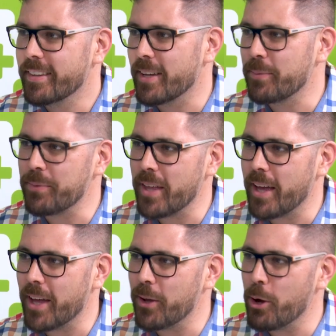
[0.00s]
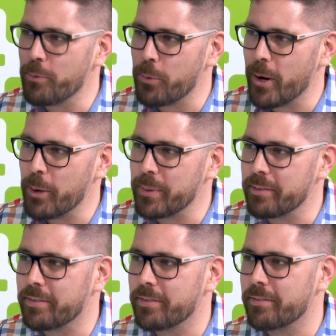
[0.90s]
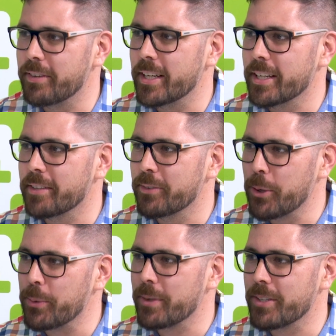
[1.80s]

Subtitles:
that overwhelming feeling of not